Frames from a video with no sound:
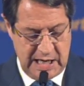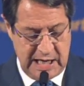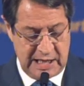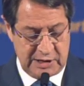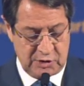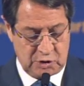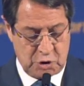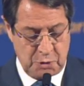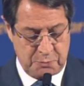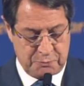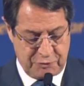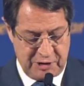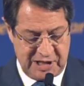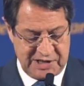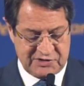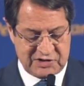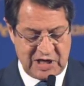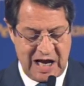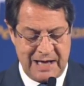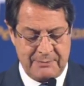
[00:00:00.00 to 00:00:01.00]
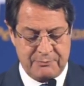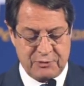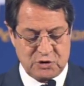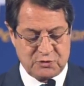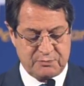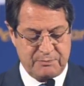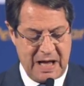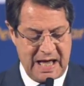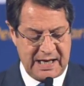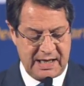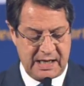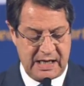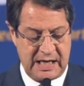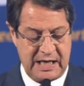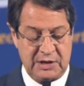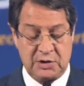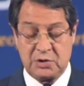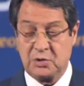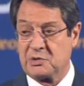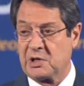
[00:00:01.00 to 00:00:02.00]
and to bring Cyprus back
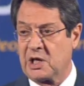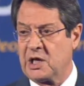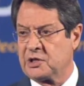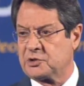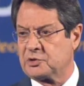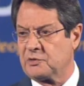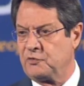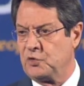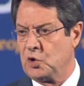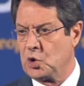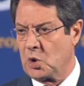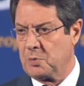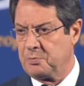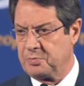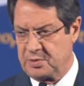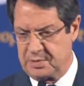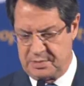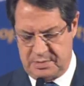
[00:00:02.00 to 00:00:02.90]
into the heart of Europe.